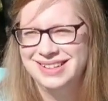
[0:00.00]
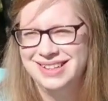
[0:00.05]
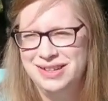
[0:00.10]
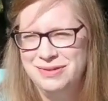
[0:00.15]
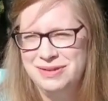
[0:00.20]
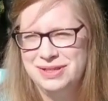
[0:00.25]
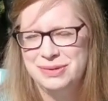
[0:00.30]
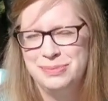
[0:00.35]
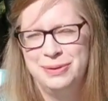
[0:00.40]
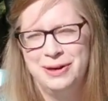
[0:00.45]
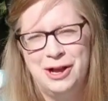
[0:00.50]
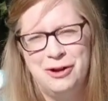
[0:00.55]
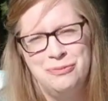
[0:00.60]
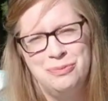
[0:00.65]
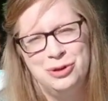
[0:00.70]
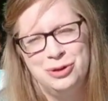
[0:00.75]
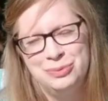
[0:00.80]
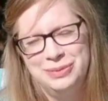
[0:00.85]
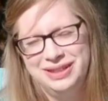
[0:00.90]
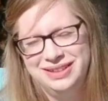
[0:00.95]
it was a
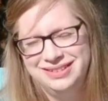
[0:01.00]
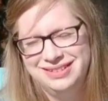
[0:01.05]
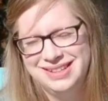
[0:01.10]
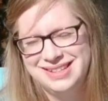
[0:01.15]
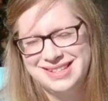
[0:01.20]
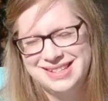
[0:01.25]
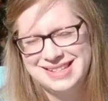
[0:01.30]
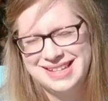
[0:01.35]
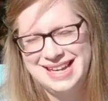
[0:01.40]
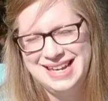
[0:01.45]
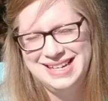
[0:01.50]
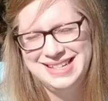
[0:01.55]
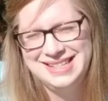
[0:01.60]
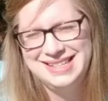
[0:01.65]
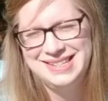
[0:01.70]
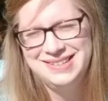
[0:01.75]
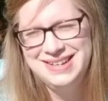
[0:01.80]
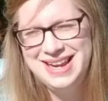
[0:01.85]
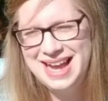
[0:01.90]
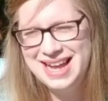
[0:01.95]
proud moment, let's say.
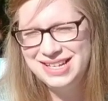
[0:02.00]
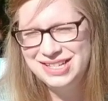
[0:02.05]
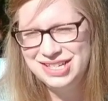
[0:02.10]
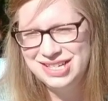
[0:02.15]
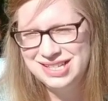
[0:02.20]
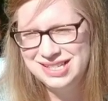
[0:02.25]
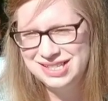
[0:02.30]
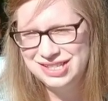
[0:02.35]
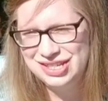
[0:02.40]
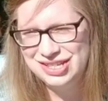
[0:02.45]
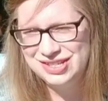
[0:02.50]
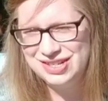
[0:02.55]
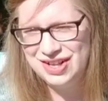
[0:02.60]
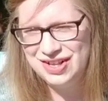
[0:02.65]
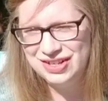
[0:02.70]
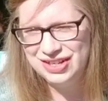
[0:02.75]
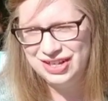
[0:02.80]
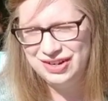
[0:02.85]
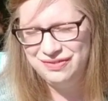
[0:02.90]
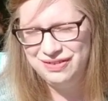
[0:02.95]
So yeah, she's
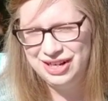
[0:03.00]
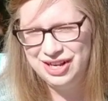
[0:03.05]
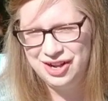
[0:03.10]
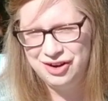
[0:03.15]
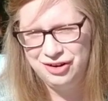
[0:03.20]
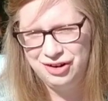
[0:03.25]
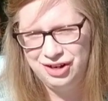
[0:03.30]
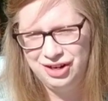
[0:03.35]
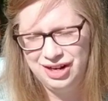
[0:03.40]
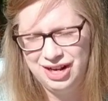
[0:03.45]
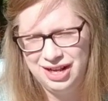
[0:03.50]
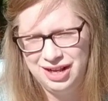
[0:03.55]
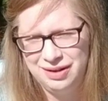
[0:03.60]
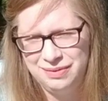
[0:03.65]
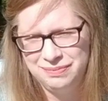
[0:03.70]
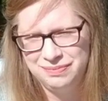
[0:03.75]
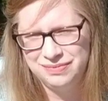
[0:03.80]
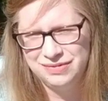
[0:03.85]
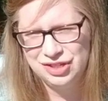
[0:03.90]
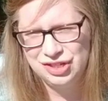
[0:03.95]
all good. We got
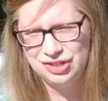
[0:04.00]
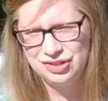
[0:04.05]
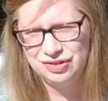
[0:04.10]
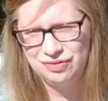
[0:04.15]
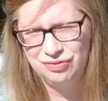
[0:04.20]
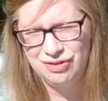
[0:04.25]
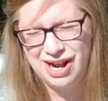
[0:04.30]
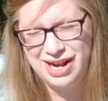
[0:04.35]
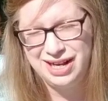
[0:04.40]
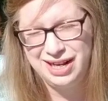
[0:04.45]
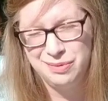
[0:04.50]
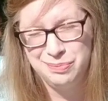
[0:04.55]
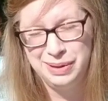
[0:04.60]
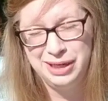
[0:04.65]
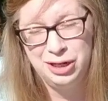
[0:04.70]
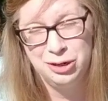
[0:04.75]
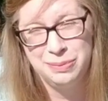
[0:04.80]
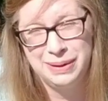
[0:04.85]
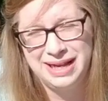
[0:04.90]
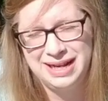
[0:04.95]
her, she's riding a
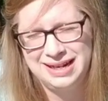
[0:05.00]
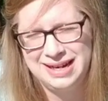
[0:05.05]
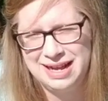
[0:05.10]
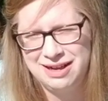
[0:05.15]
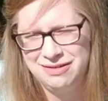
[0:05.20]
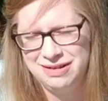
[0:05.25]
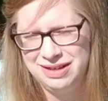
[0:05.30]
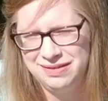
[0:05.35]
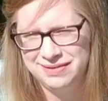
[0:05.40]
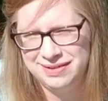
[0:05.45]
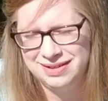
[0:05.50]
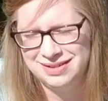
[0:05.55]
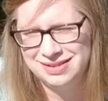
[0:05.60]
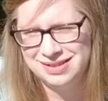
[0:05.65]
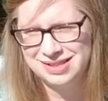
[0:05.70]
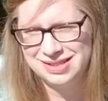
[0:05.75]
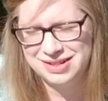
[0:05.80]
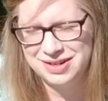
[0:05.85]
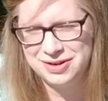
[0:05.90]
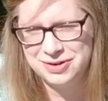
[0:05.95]
bigger bike now
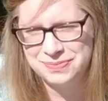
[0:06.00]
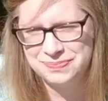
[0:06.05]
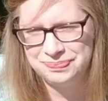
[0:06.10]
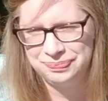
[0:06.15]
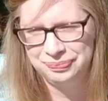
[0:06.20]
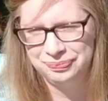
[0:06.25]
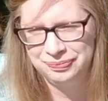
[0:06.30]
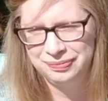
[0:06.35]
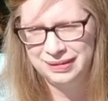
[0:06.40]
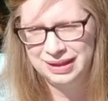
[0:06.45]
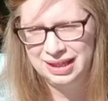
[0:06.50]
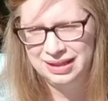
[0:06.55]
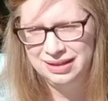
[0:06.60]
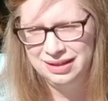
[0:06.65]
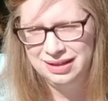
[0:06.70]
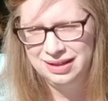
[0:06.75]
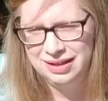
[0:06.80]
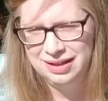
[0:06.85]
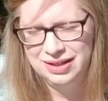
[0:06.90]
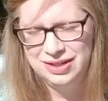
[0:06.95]
even. So
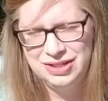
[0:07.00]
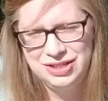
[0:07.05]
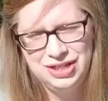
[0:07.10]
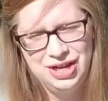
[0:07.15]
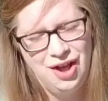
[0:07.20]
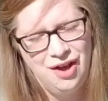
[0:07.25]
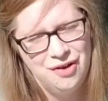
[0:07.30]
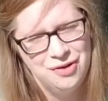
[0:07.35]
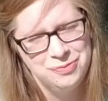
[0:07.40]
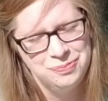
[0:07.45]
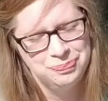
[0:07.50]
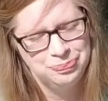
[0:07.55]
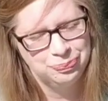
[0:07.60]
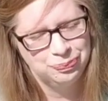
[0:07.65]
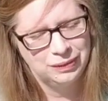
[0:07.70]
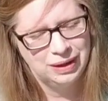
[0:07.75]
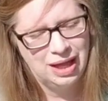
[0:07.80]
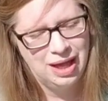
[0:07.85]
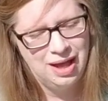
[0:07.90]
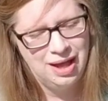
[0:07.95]
good to go.
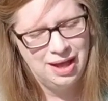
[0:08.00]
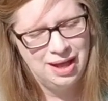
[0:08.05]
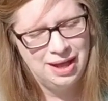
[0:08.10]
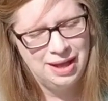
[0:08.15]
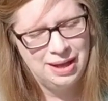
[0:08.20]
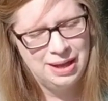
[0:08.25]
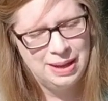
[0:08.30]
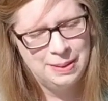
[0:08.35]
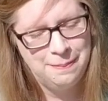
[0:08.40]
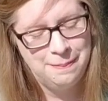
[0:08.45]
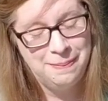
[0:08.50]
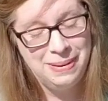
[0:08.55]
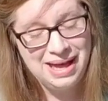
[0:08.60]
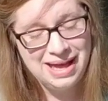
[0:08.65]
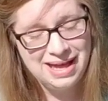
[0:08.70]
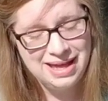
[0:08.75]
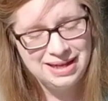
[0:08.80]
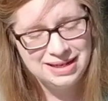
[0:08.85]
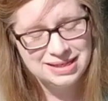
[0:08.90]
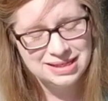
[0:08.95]

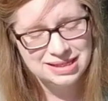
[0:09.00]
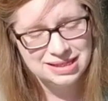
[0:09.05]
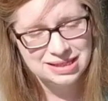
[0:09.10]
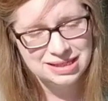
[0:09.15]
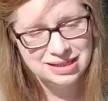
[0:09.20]
But